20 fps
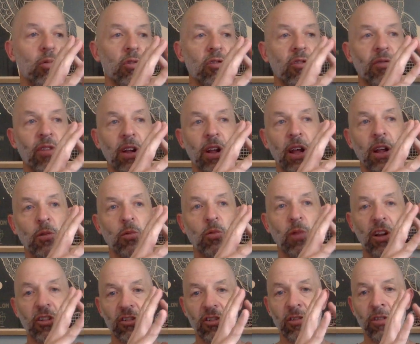sort of a
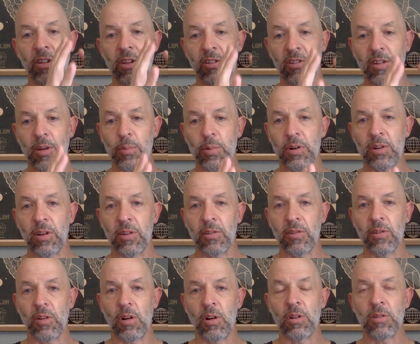Russian
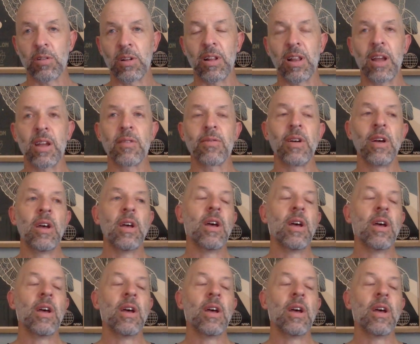separatist enclave.